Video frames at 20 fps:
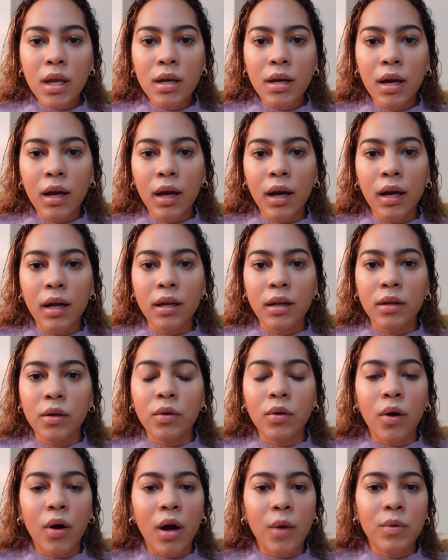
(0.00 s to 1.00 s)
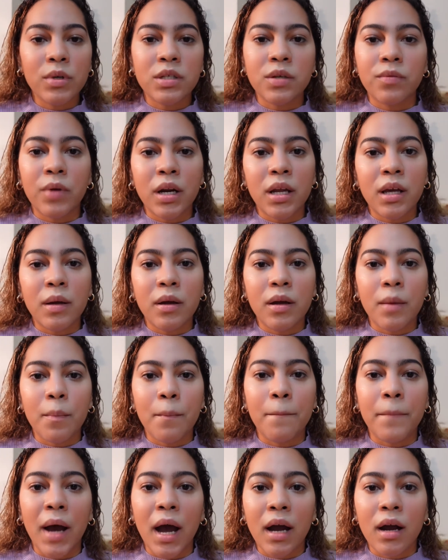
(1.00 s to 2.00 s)
And, you know, I was already
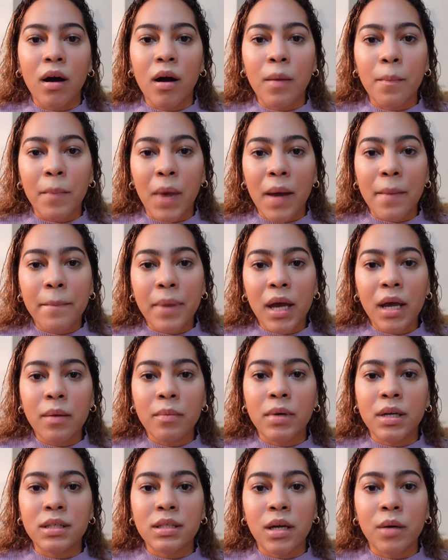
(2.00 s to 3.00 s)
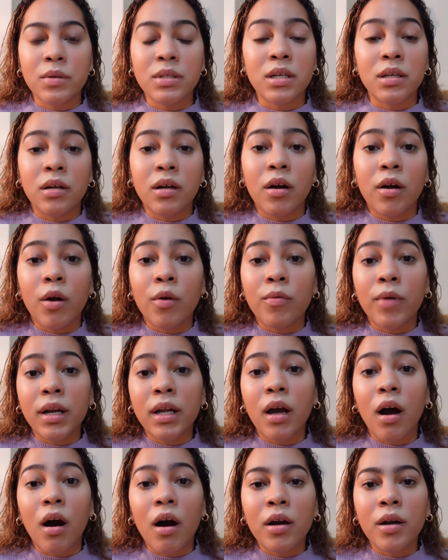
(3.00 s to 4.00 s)
back on my payments. I was
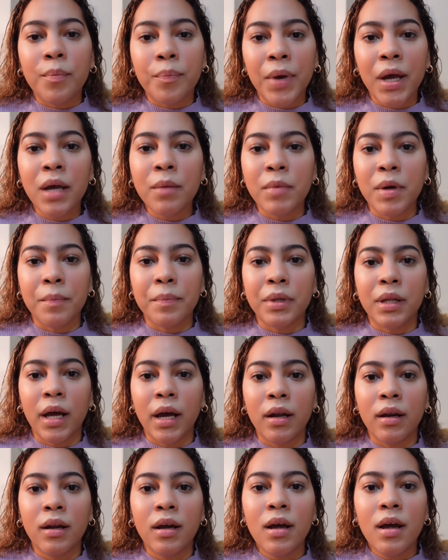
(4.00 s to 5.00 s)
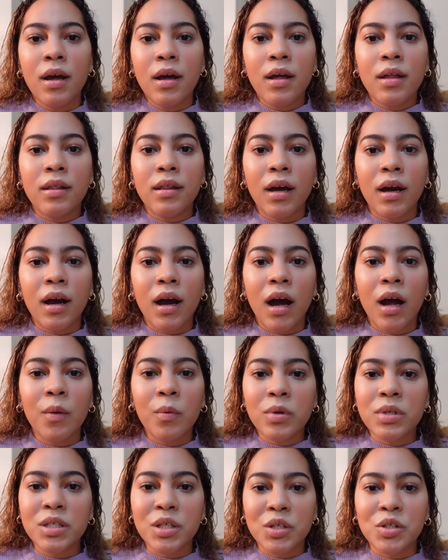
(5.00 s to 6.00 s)
already on a payment plan that I
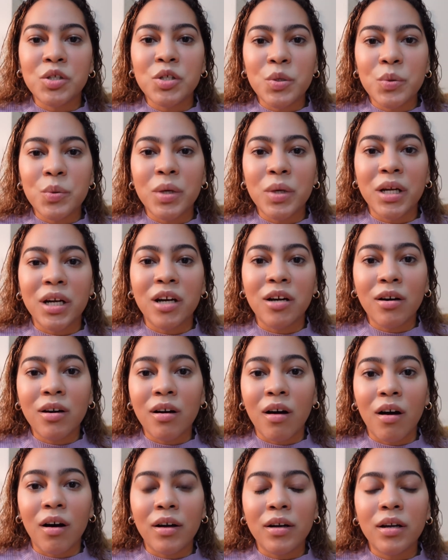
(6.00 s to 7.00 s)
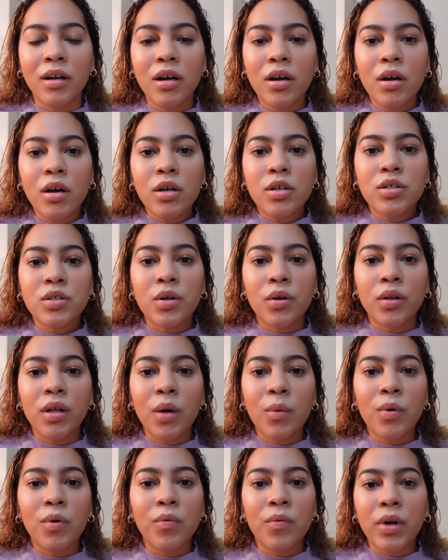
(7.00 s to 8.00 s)
wasn't doing good on. So
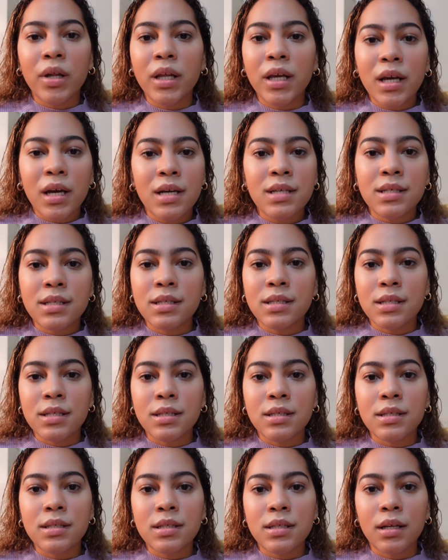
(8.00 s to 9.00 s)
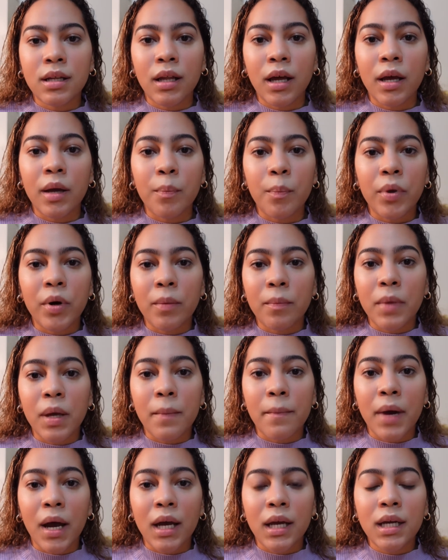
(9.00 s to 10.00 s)
they were really hesitant to like put
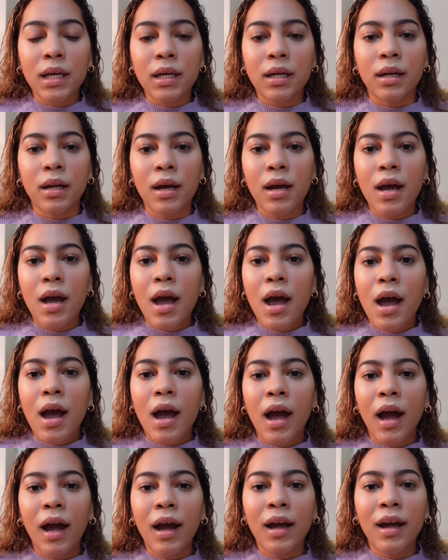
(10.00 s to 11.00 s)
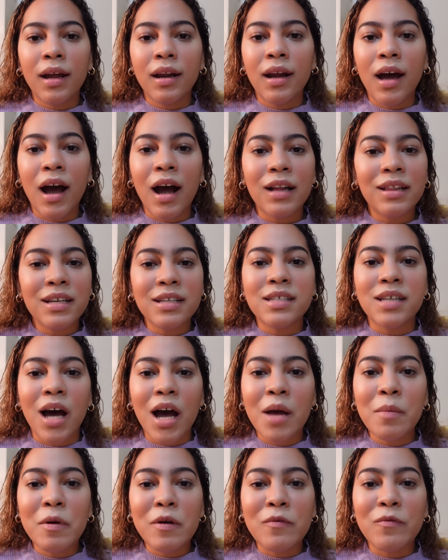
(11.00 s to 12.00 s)
me back in. And at the
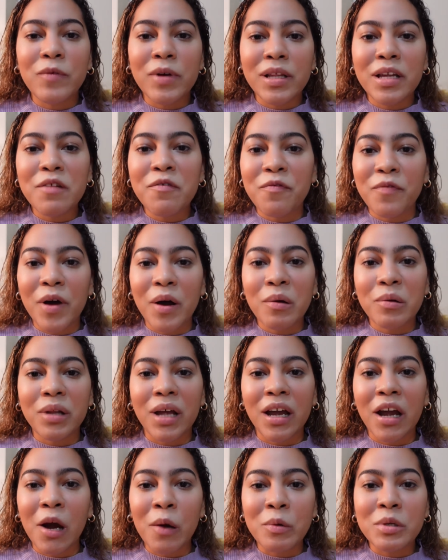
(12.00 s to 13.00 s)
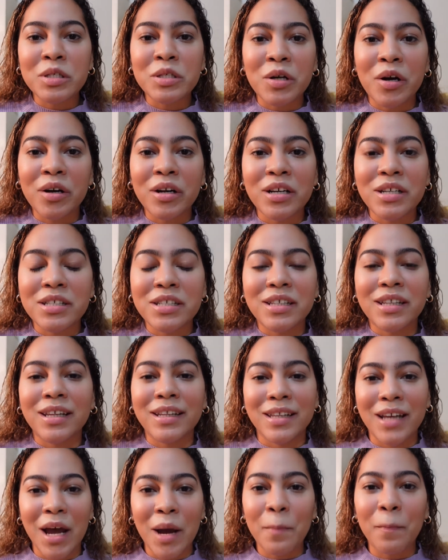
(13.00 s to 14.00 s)
time, it really felt like I was talking to the
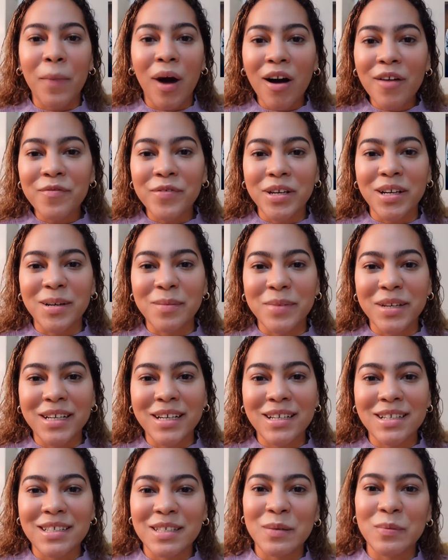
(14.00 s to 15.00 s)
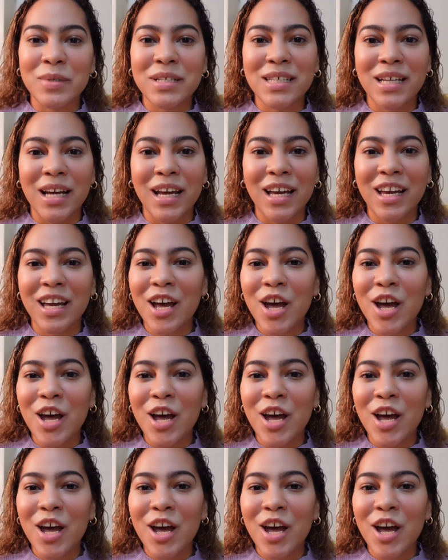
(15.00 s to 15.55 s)
damn mafia because it was like